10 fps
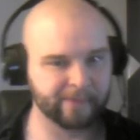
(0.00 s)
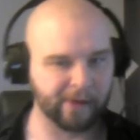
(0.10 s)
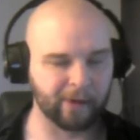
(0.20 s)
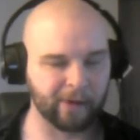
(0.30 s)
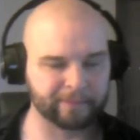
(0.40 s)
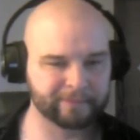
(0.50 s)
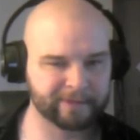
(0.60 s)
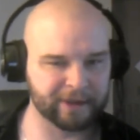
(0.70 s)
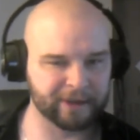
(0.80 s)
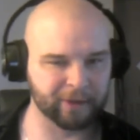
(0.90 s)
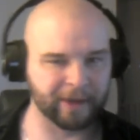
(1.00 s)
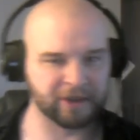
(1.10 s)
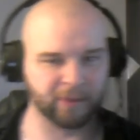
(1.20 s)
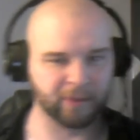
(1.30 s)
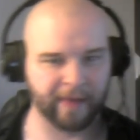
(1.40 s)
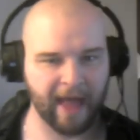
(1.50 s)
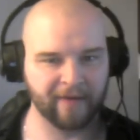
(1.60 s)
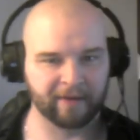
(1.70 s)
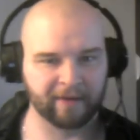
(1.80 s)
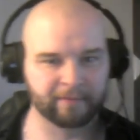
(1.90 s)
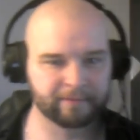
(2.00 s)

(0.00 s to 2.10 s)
There are situations where they haven't.